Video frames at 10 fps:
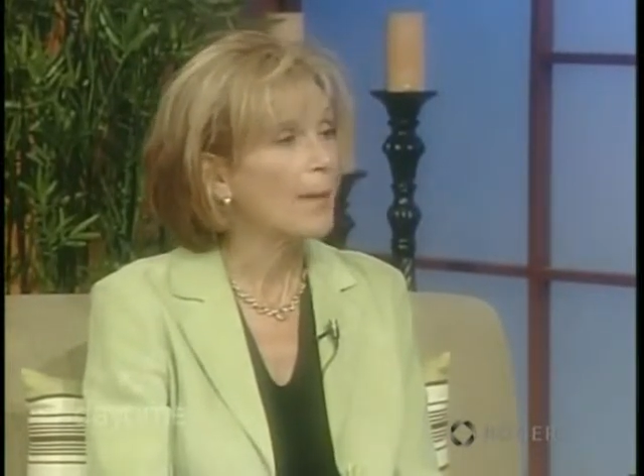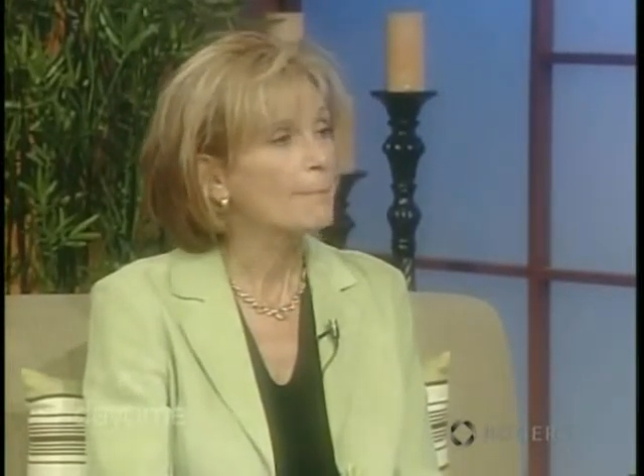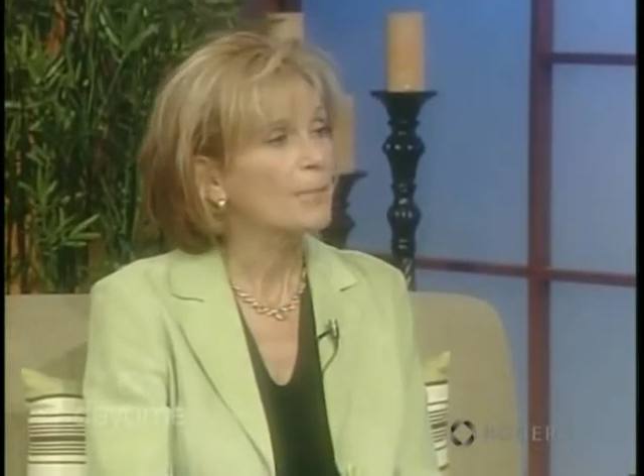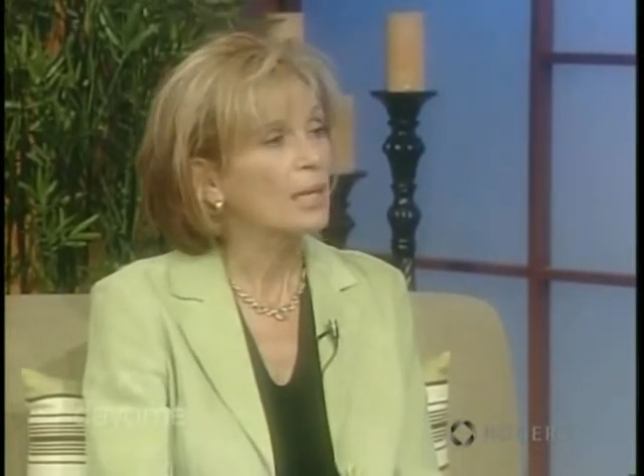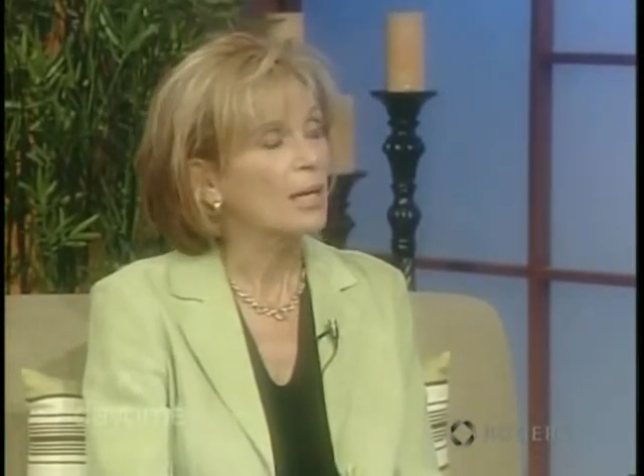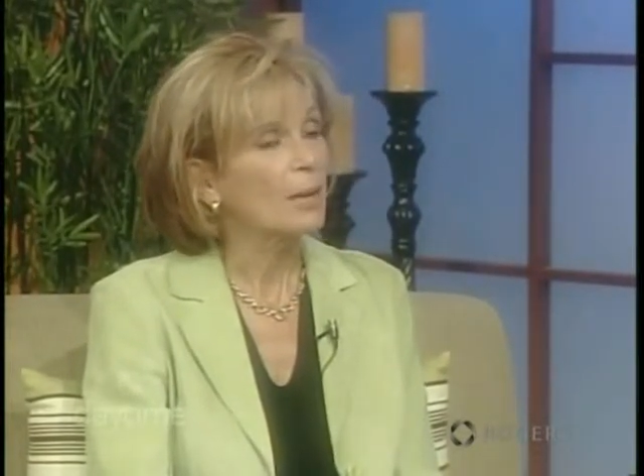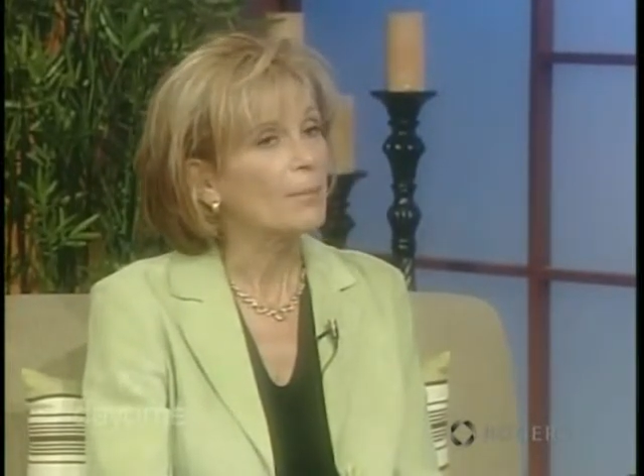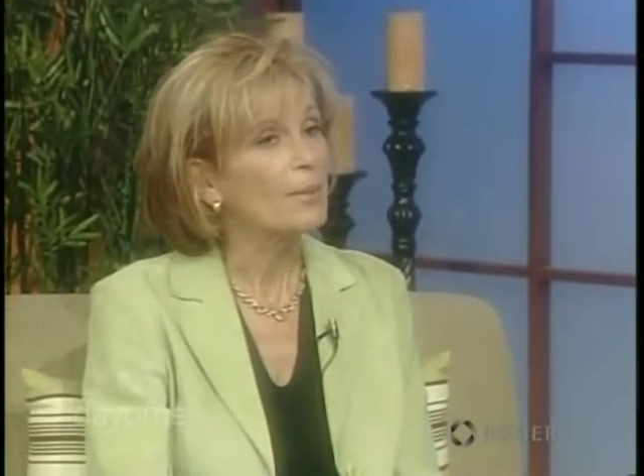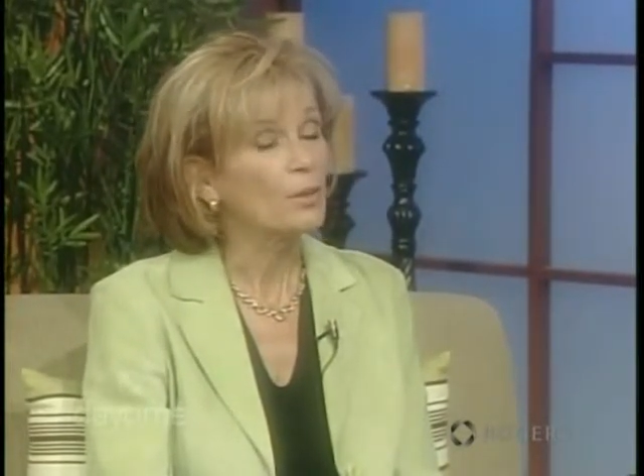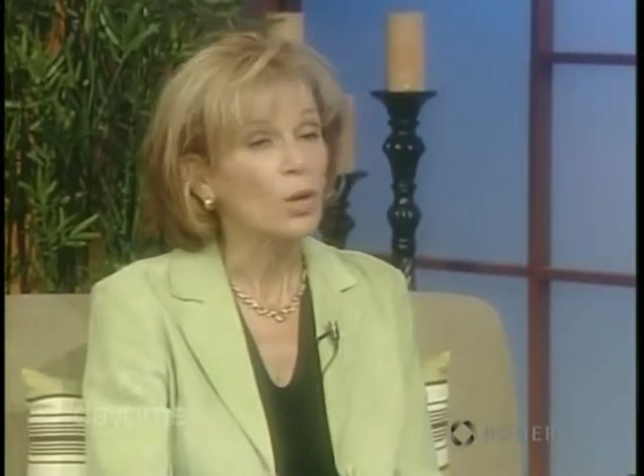
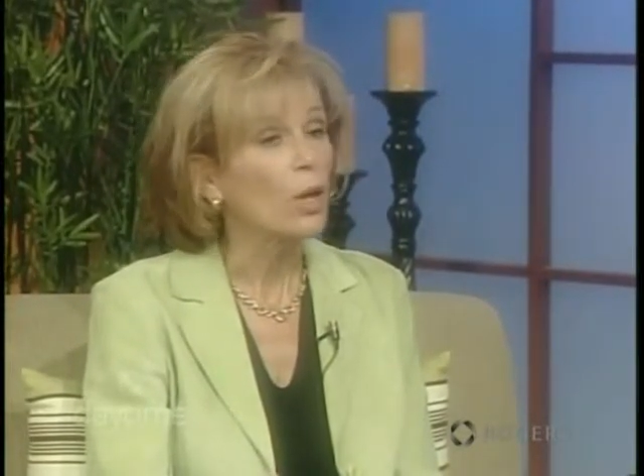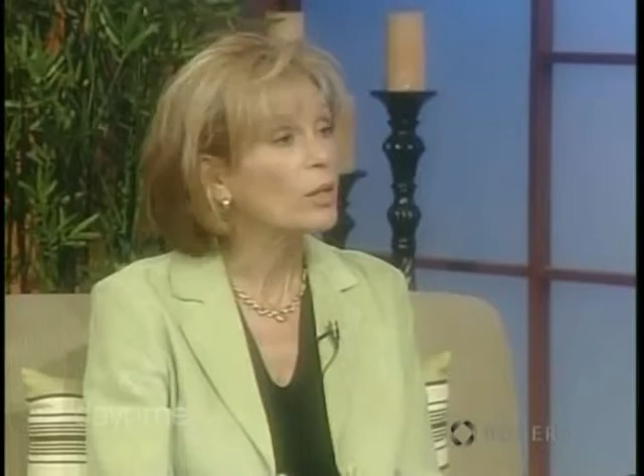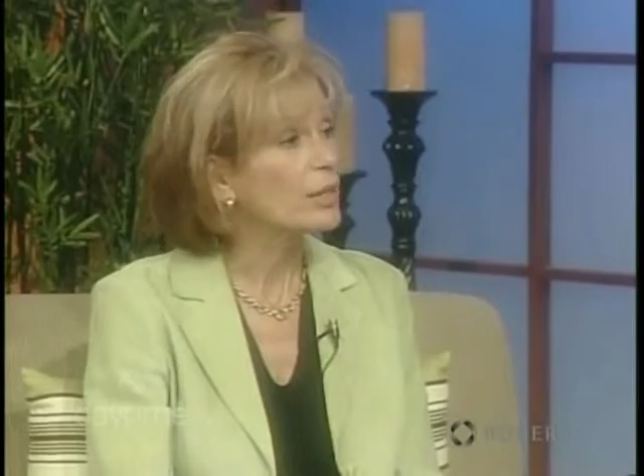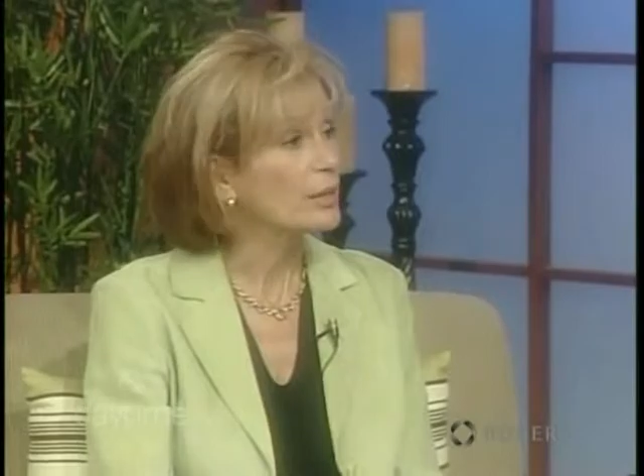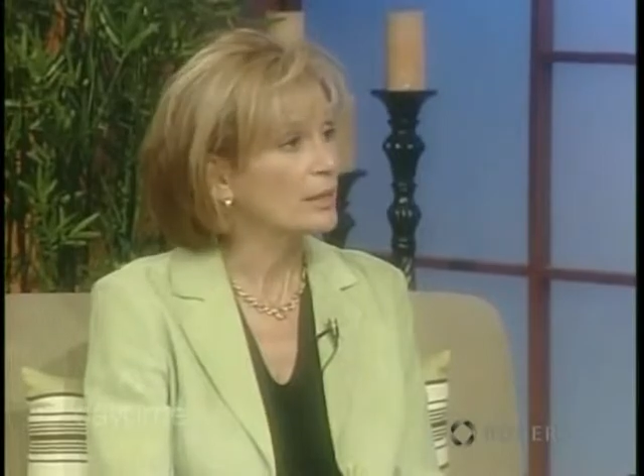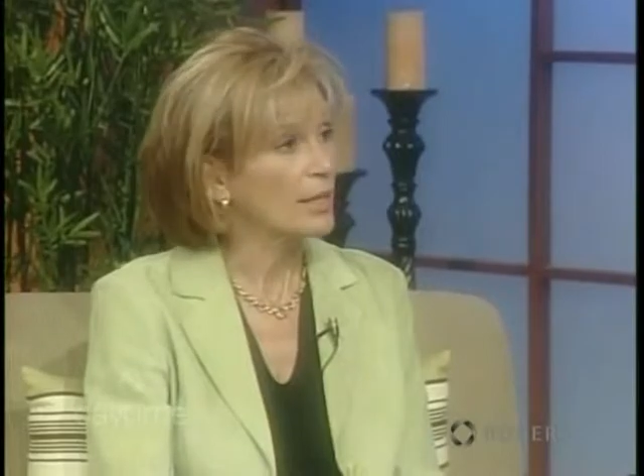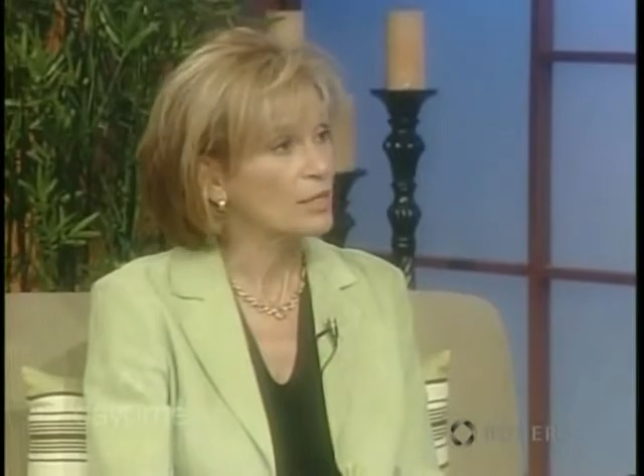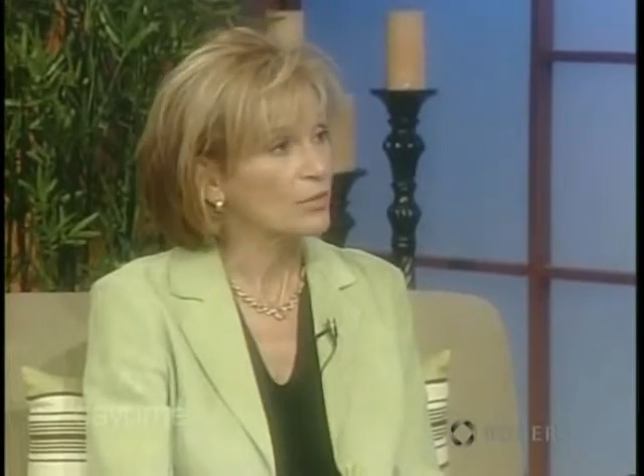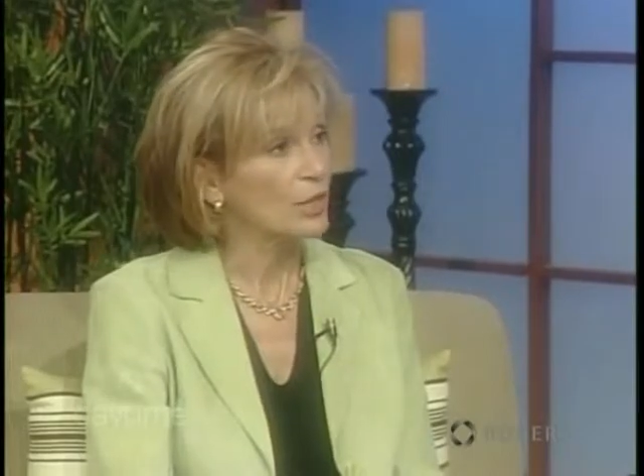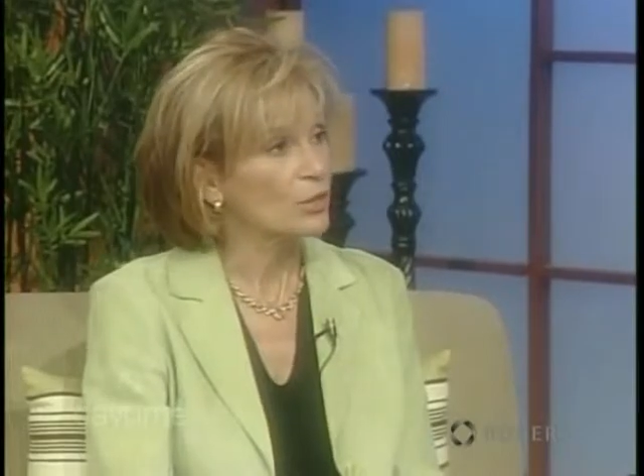Right. They're all in the
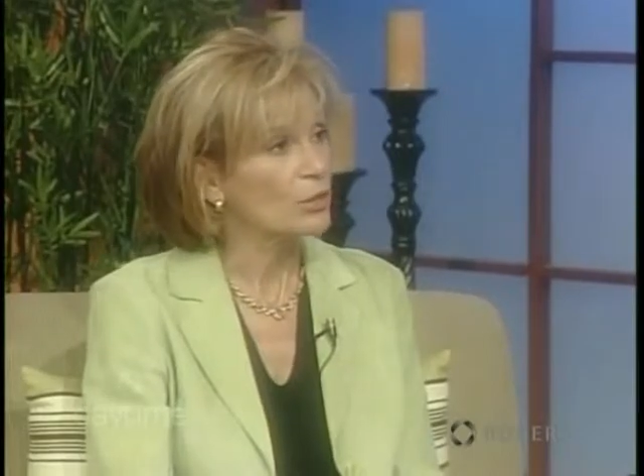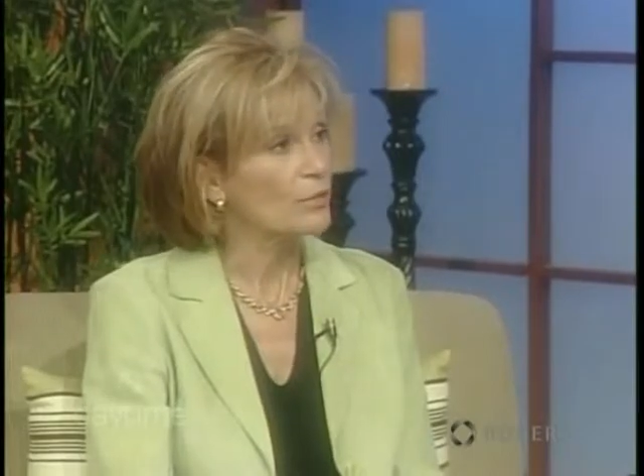classification